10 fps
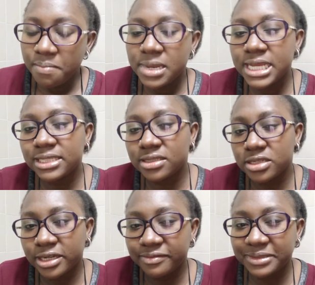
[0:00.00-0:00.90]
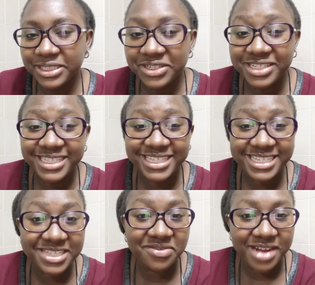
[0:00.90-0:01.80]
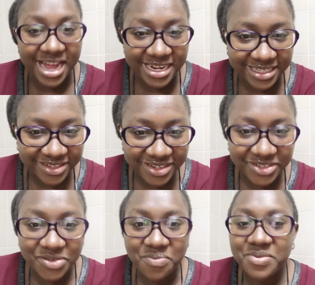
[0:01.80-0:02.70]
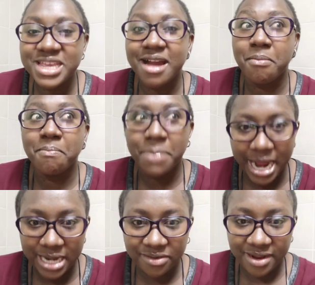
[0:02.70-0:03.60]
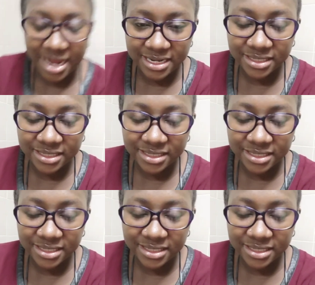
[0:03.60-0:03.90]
please drop it, because this one is going to be a bad one.